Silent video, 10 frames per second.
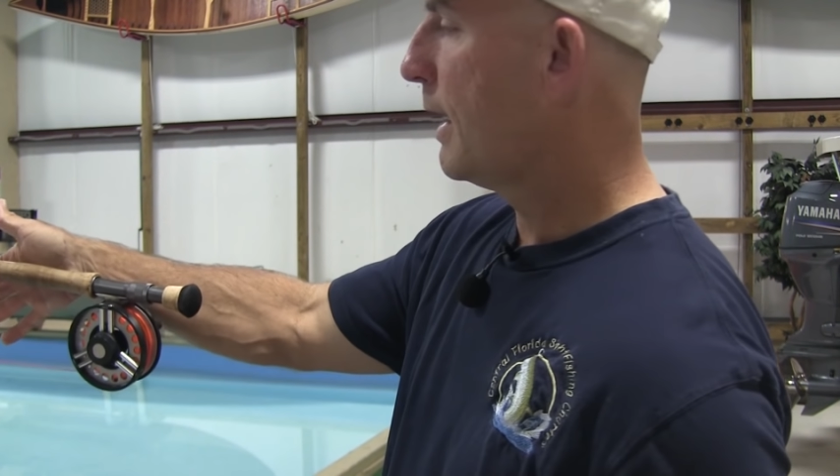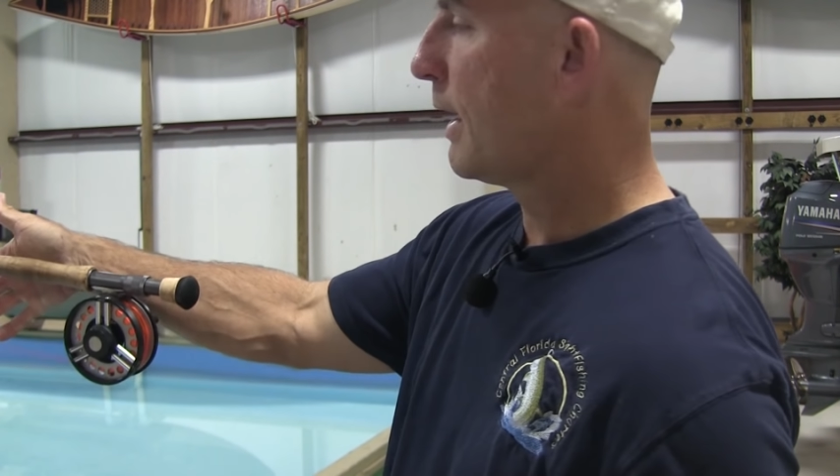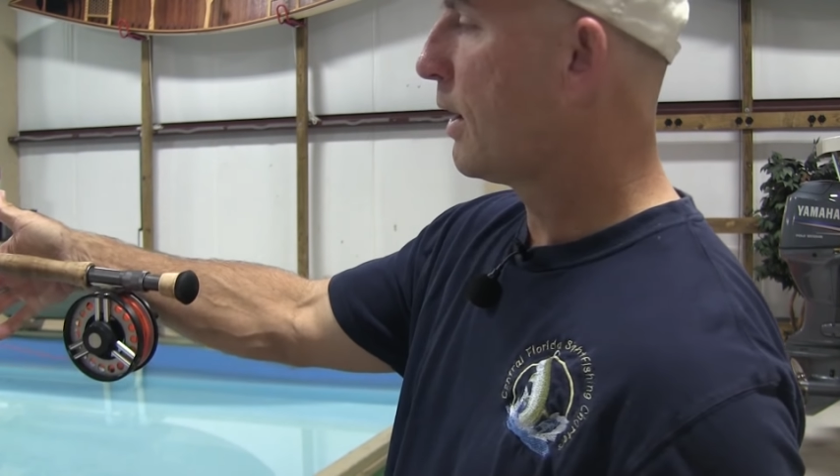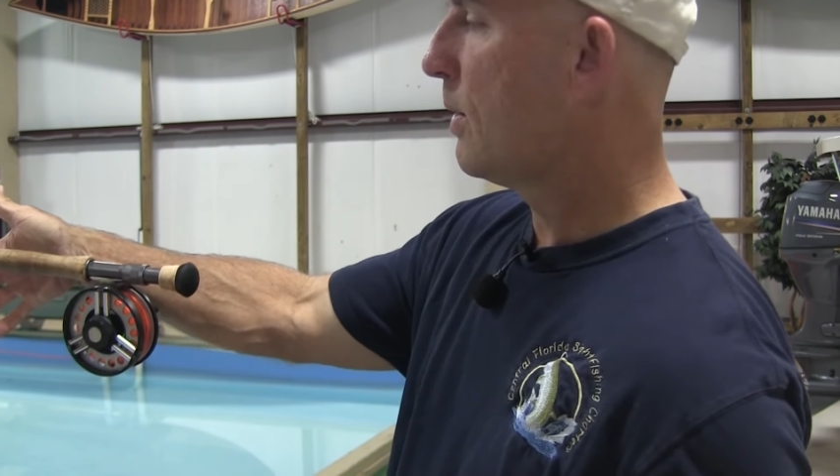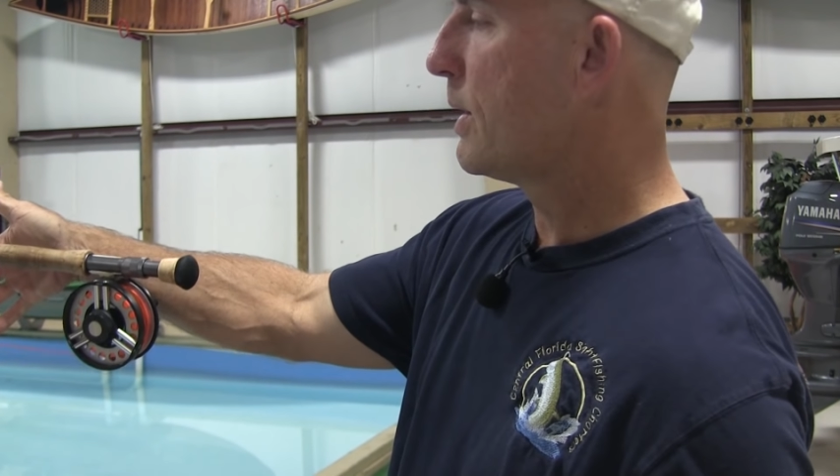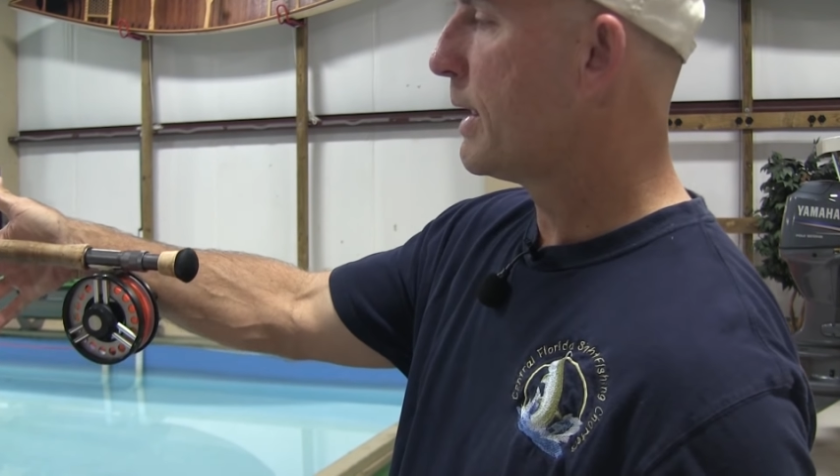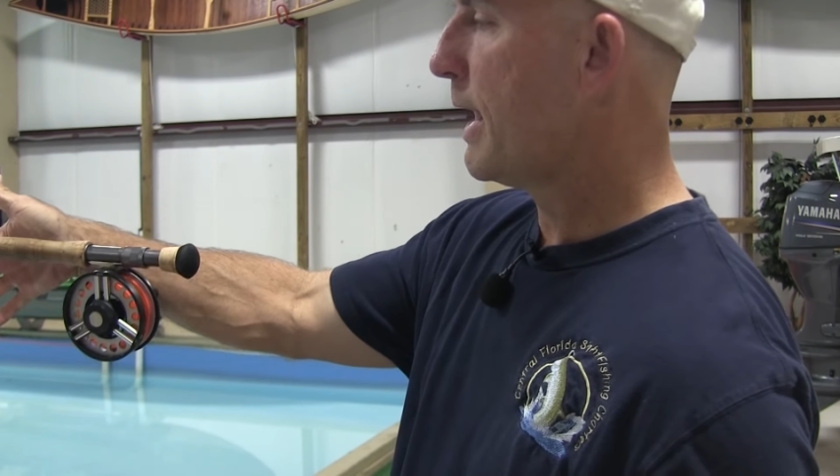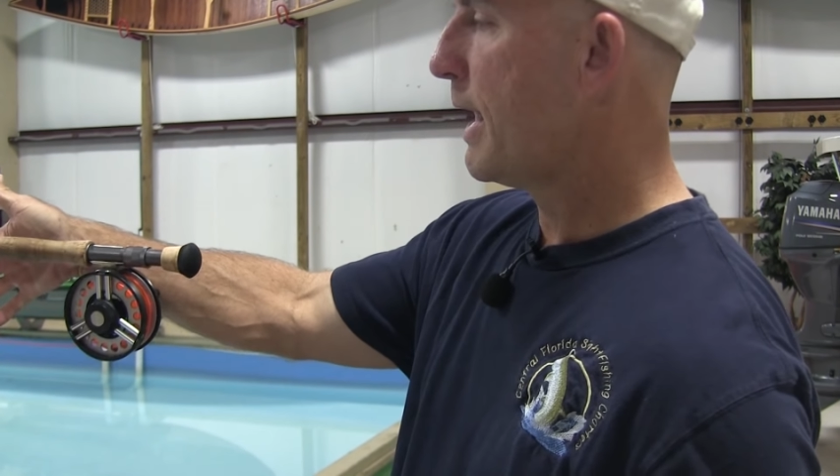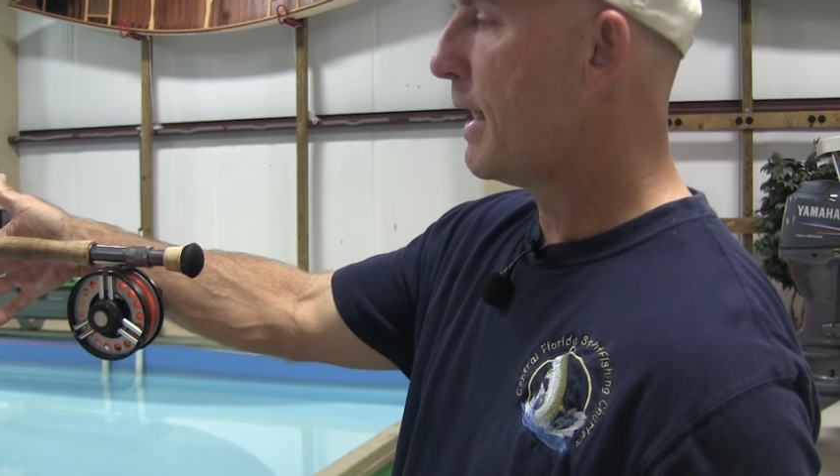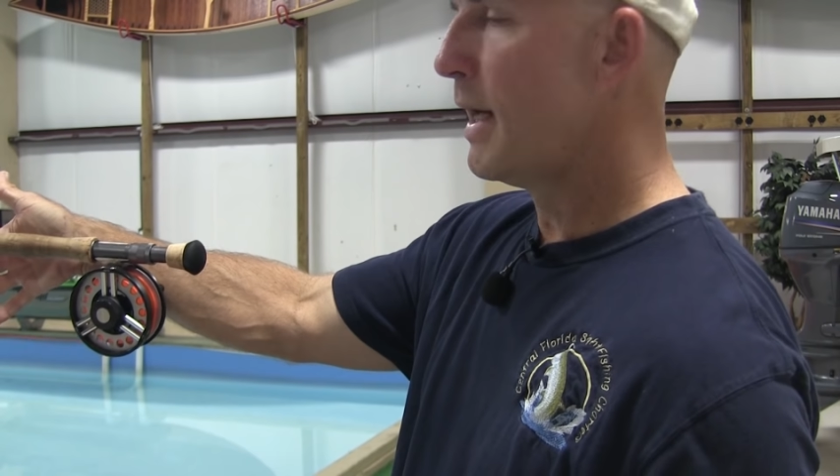let it go at the
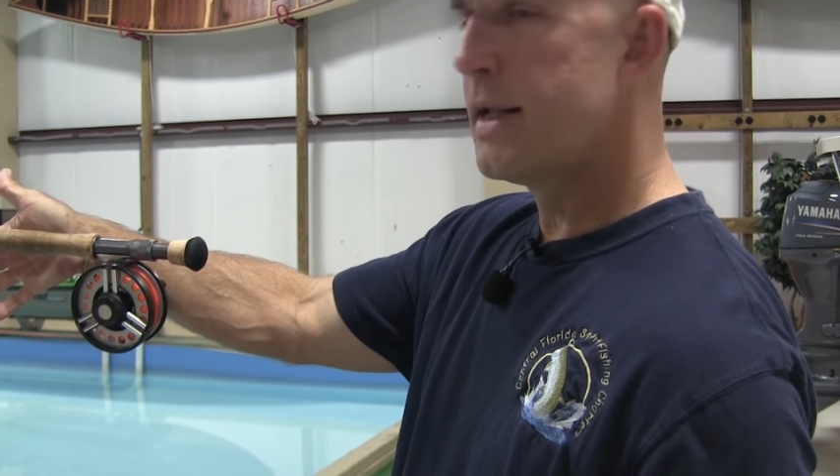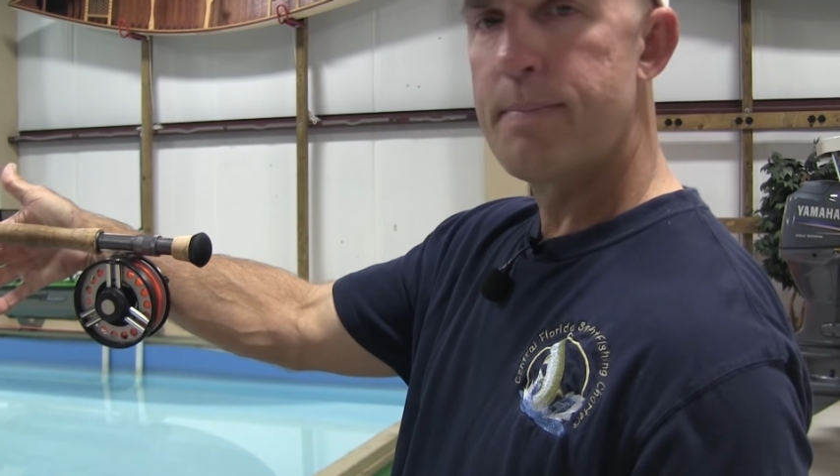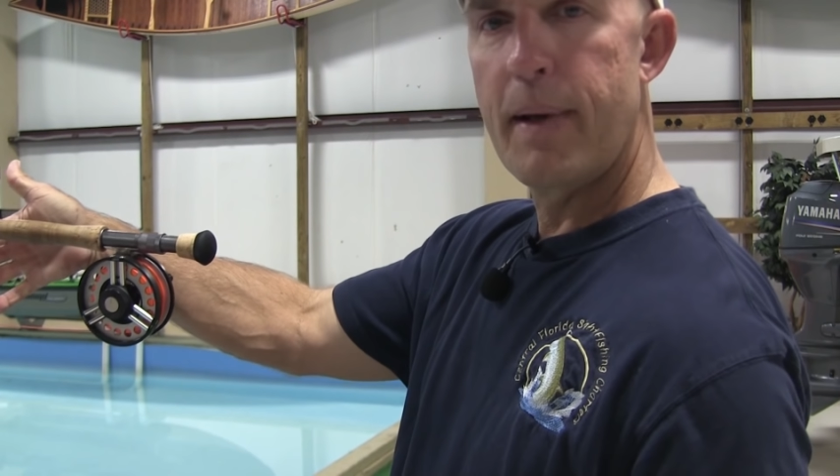end and it's